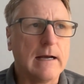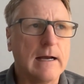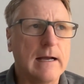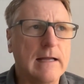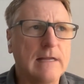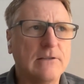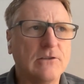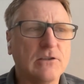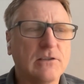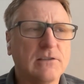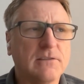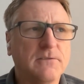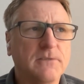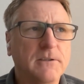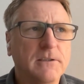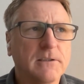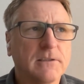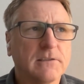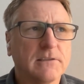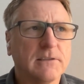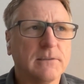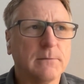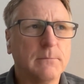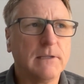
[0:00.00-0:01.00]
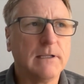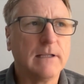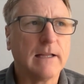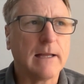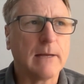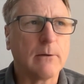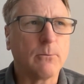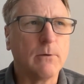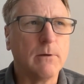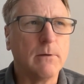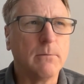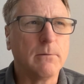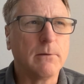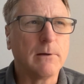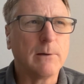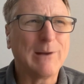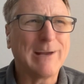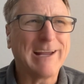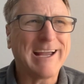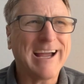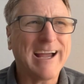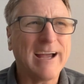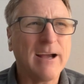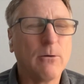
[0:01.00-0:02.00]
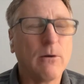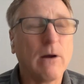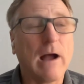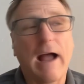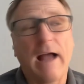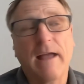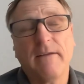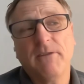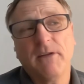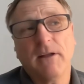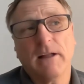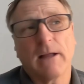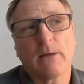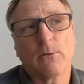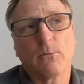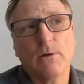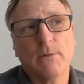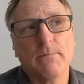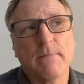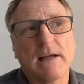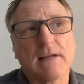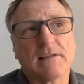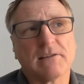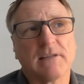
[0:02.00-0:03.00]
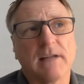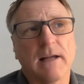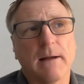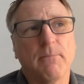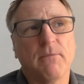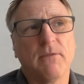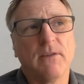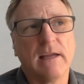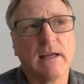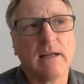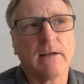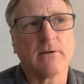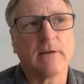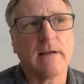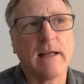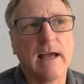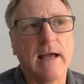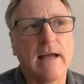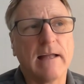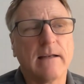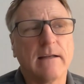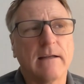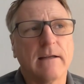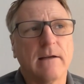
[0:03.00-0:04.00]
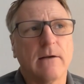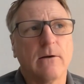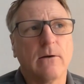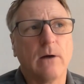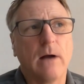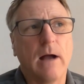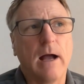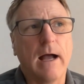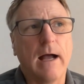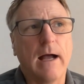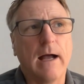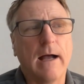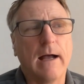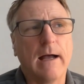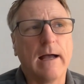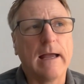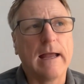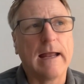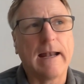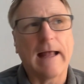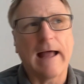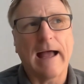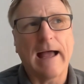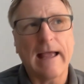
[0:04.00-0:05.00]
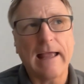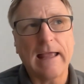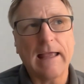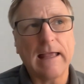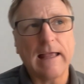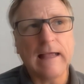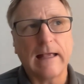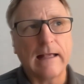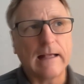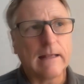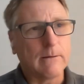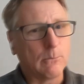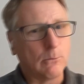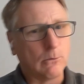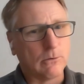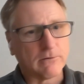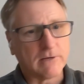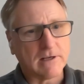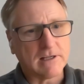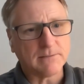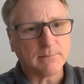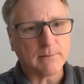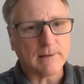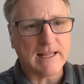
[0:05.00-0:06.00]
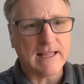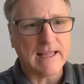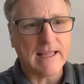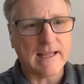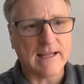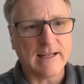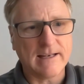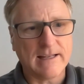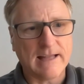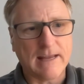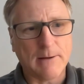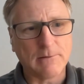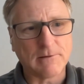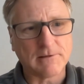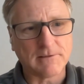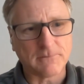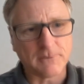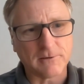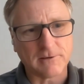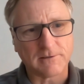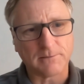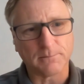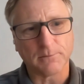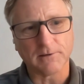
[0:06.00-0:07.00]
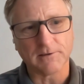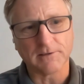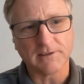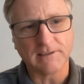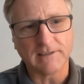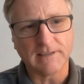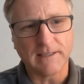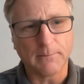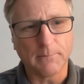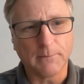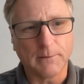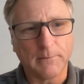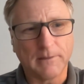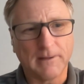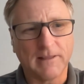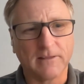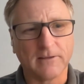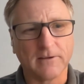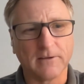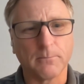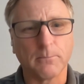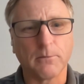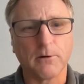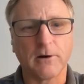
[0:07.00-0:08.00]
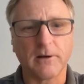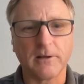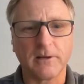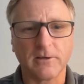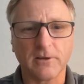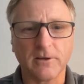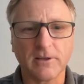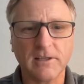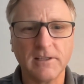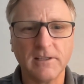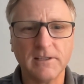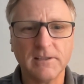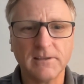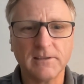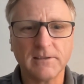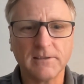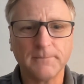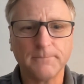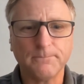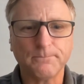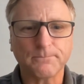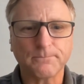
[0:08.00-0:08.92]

it just feels to me like we, we kind of, I feel like we messed up the internet. Uh, and I will raise my hand. I was the first person to implement third party cookies.